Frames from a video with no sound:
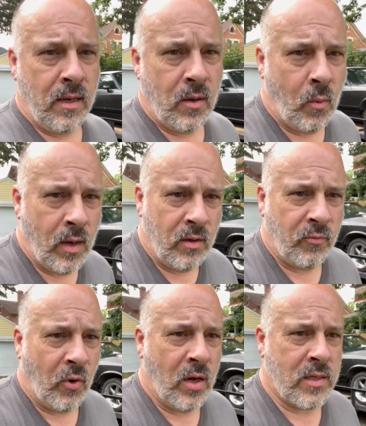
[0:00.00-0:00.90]
Well,
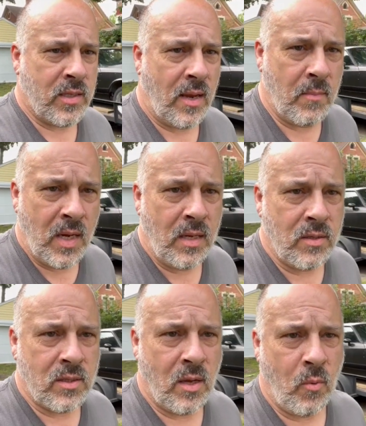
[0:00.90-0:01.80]
for us that
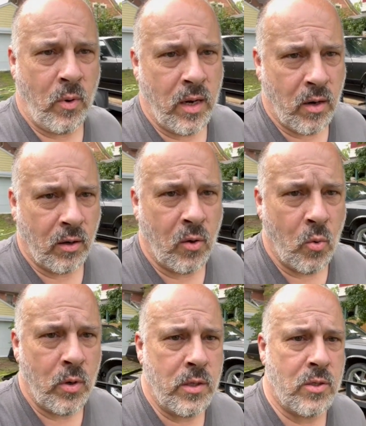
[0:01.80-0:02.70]
means that we are
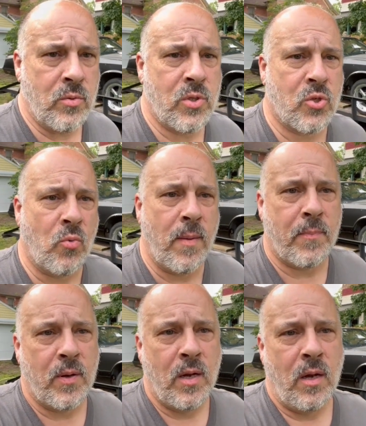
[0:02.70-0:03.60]
going to strip
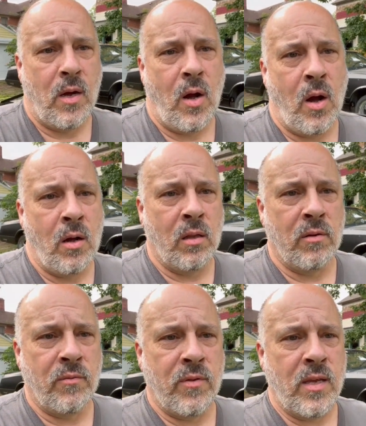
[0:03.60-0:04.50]
all
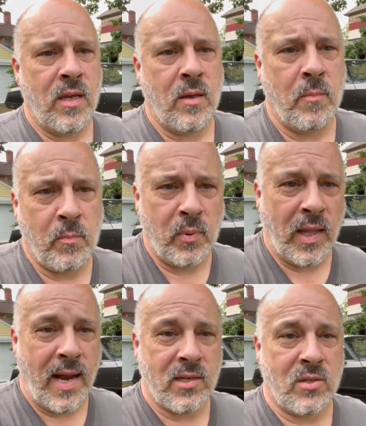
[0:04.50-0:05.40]
of the
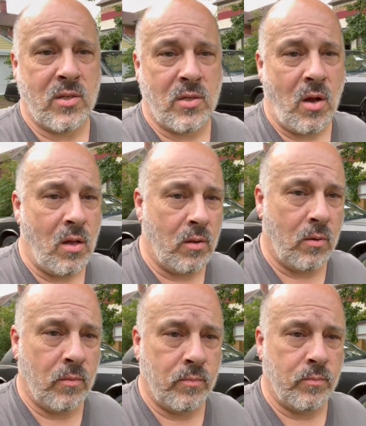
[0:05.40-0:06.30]
plastisol,
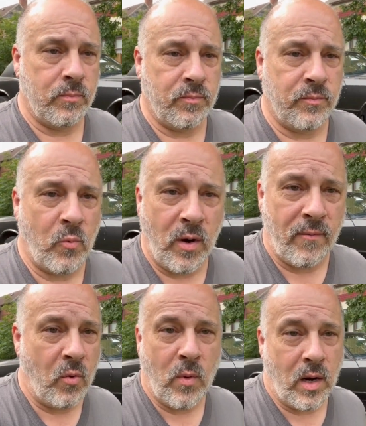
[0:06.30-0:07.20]
or
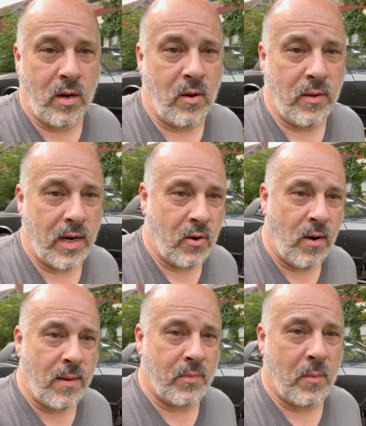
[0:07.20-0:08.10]
whatever you want to call that
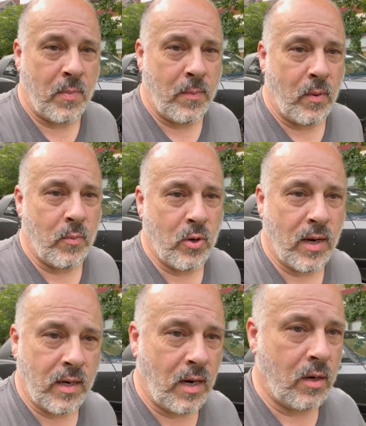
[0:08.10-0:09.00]
crap that people put
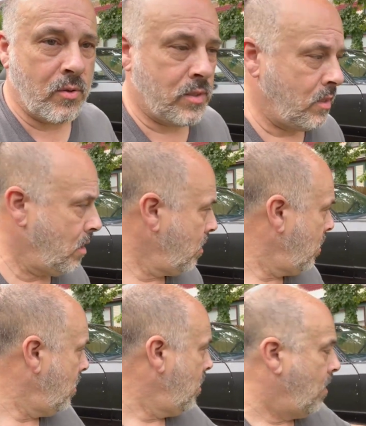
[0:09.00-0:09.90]
on cars.
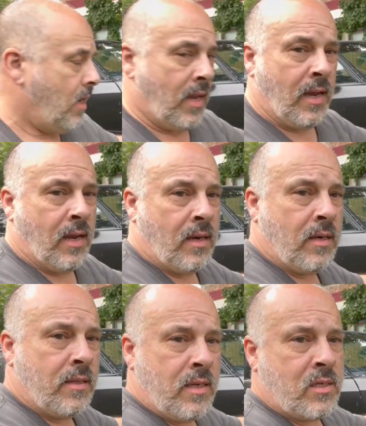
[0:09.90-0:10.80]
And
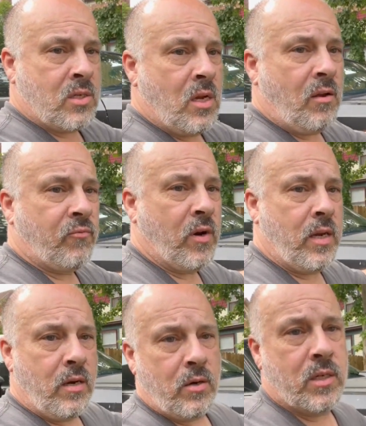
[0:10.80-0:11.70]
this stuff right
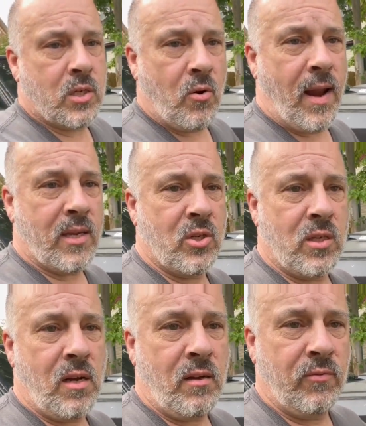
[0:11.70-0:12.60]
here, it scratches
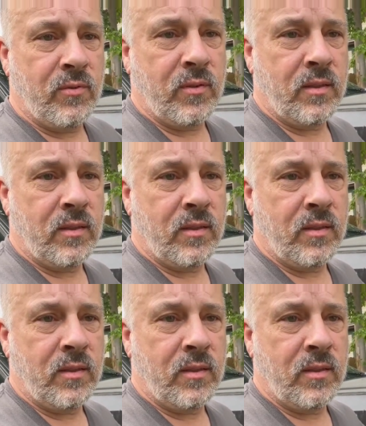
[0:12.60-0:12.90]
off,